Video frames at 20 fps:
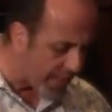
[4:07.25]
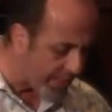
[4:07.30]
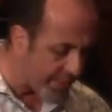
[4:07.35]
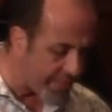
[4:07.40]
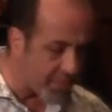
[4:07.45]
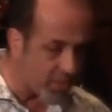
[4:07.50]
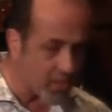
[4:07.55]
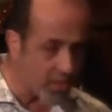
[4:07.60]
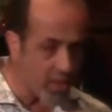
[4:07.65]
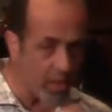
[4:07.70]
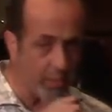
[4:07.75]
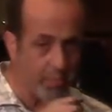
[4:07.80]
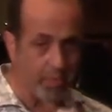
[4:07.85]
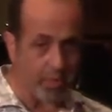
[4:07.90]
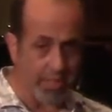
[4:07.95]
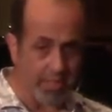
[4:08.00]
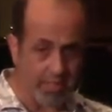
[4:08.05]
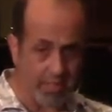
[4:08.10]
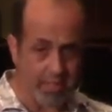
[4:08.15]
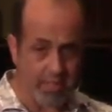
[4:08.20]
that's a great
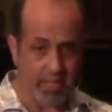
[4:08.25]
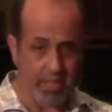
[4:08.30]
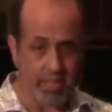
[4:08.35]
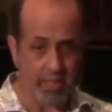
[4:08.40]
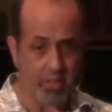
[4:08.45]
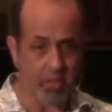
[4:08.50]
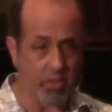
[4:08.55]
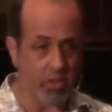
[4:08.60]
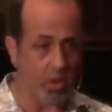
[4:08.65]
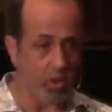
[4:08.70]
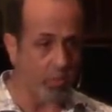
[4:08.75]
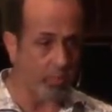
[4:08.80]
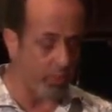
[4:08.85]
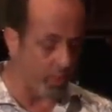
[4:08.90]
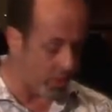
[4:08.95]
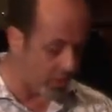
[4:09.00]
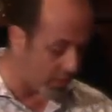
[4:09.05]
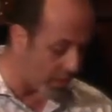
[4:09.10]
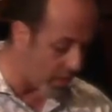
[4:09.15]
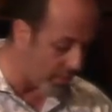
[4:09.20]
place to get your
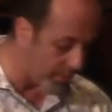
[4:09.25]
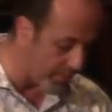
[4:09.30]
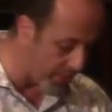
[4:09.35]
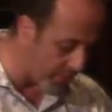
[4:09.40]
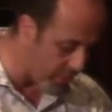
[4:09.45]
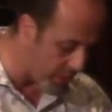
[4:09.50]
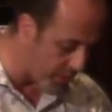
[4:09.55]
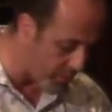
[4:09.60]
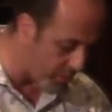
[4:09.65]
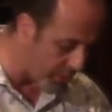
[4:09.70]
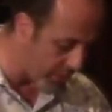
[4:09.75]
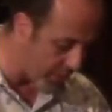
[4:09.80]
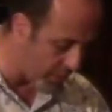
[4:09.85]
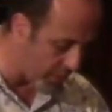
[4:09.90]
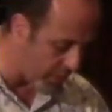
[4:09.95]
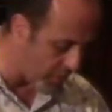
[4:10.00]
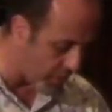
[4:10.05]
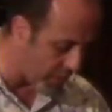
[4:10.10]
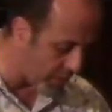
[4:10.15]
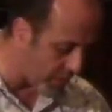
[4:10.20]
notebooks out. And you can, re- you
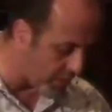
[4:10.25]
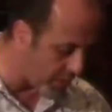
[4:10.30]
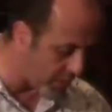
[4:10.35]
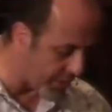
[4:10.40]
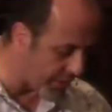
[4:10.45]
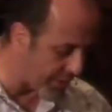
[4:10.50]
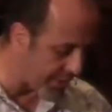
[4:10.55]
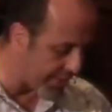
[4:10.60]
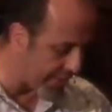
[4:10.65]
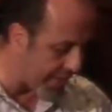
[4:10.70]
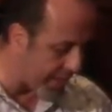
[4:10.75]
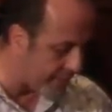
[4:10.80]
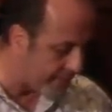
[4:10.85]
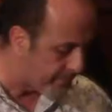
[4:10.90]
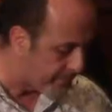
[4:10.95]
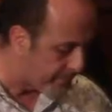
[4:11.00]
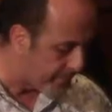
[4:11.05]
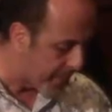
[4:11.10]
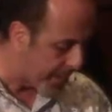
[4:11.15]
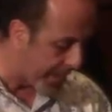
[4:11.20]
can write those things down
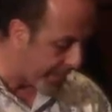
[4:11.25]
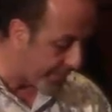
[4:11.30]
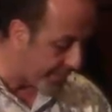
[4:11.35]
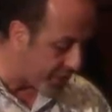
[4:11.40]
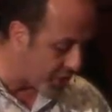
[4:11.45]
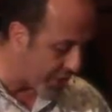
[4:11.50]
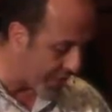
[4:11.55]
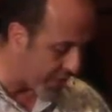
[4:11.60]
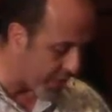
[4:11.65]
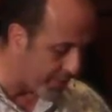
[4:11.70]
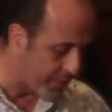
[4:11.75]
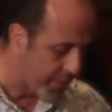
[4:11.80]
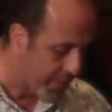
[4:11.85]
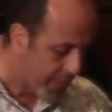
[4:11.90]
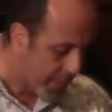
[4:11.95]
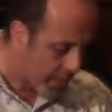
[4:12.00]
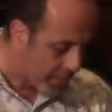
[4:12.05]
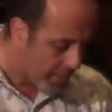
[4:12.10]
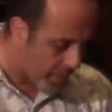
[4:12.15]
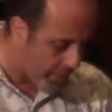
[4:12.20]
and then check them.
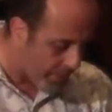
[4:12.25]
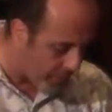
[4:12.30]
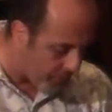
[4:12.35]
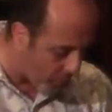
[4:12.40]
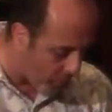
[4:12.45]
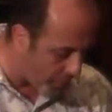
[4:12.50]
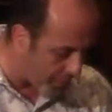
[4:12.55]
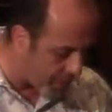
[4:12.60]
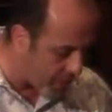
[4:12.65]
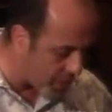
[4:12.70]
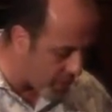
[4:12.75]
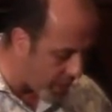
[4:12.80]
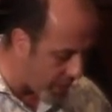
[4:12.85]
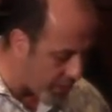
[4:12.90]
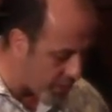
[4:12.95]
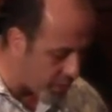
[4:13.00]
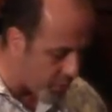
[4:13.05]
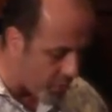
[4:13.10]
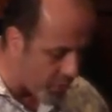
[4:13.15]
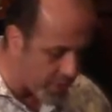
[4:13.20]
But before we do, I
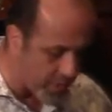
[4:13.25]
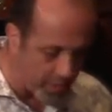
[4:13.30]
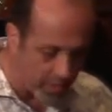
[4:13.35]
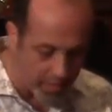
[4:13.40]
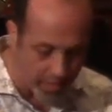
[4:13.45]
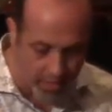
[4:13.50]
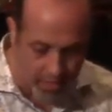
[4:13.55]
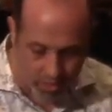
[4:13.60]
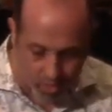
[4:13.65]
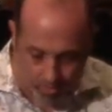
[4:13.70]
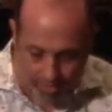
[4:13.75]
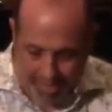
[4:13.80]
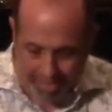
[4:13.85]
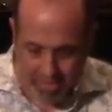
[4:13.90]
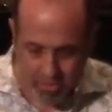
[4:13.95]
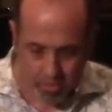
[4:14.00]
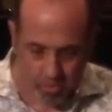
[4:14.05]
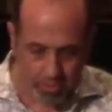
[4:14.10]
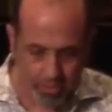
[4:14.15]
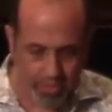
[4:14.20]
just want to uh, go back
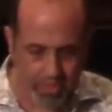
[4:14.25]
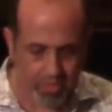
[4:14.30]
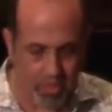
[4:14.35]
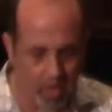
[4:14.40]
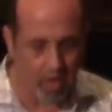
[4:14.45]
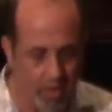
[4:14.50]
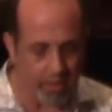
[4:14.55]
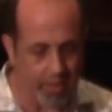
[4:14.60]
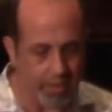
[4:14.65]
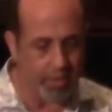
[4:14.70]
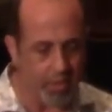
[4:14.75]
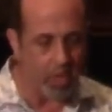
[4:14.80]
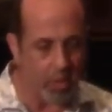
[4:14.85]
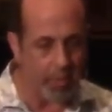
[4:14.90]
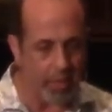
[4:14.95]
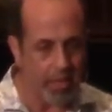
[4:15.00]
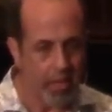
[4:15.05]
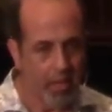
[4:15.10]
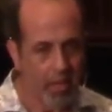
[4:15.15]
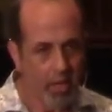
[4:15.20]
to when we started. You know,
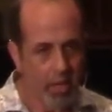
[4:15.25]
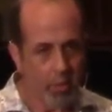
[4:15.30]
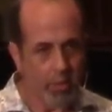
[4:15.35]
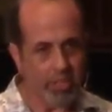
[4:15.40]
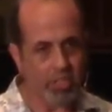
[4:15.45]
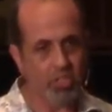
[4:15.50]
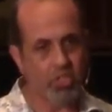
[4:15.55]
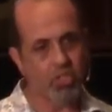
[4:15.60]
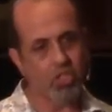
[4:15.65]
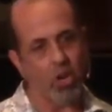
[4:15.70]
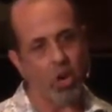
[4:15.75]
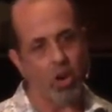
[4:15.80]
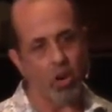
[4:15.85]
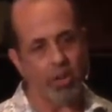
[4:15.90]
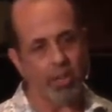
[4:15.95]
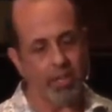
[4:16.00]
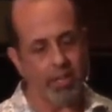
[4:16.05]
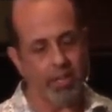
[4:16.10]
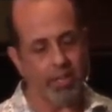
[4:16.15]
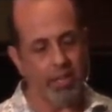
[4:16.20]
we, we
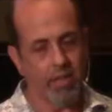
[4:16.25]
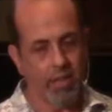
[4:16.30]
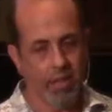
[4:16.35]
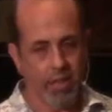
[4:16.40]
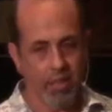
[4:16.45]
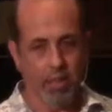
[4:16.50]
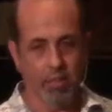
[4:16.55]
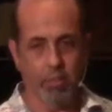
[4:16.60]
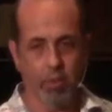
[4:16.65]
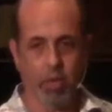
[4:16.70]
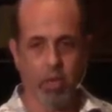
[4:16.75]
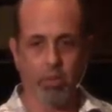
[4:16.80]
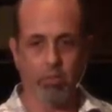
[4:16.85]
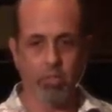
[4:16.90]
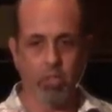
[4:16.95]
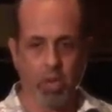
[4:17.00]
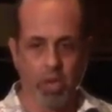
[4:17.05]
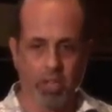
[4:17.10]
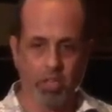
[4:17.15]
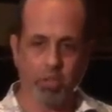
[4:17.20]
started the book of
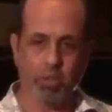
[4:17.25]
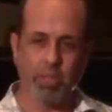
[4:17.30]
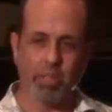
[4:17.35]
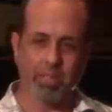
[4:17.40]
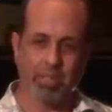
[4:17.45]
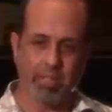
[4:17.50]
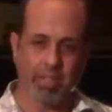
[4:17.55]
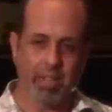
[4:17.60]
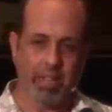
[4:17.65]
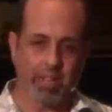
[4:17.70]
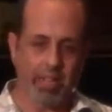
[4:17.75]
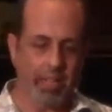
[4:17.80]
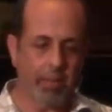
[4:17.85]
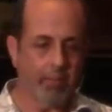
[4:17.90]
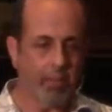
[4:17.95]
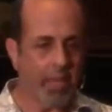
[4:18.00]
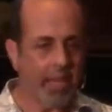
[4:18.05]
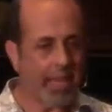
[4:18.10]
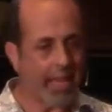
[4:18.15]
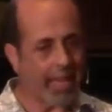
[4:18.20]
Joshua, the study,
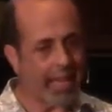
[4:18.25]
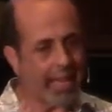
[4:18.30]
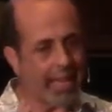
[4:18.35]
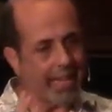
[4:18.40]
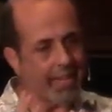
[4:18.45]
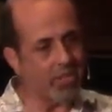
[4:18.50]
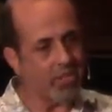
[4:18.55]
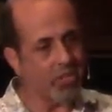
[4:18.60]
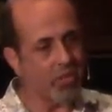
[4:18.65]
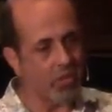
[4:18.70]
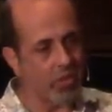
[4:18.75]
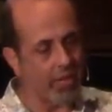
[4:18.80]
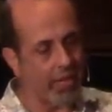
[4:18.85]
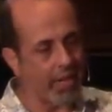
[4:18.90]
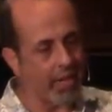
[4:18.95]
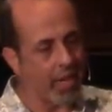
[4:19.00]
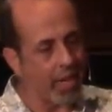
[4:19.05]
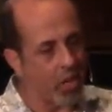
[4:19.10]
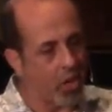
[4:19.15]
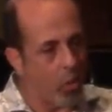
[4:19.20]
answering
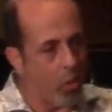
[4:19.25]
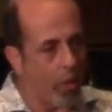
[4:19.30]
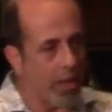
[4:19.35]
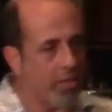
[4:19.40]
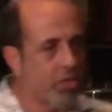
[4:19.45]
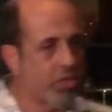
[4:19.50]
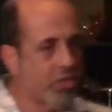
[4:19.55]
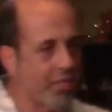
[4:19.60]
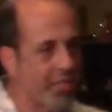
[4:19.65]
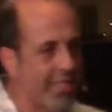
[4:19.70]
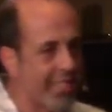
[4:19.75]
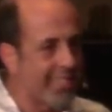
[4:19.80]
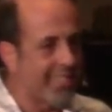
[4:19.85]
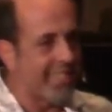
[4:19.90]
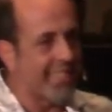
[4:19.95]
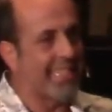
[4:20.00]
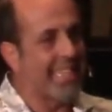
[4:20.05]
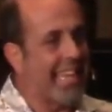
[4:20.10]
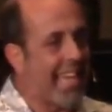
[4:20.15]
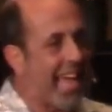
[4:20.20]
a question that's
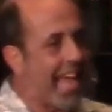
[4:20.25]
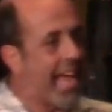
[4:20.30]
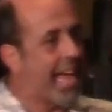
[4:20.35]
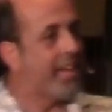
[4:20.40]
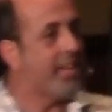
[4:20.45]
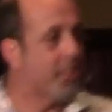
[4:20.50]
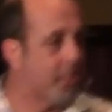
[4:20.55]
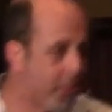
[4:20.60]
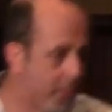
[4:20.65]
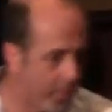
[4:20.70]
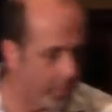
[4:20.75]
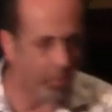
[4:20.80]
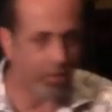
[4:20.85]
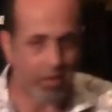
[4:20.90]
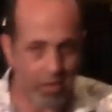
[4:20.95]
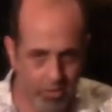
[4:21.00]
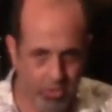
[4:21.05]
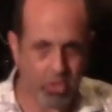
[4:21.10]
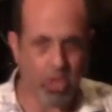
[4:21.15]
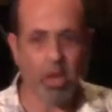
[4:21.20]
at the end of the book
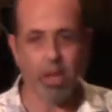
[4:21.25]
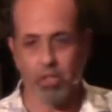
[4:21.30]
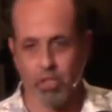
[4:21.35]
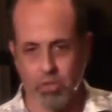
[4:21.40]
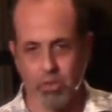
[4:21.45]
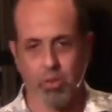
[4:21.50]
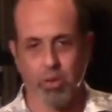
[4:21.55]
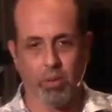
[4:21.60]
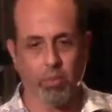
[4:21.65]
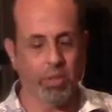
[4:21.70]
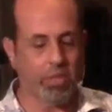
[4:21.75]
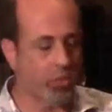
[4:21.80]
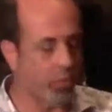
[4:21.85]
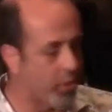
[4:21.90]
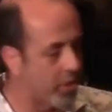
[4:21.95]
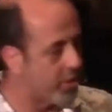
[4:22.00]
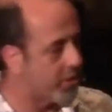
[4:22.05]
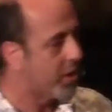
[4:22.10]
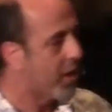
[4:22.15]
of Joshua, which was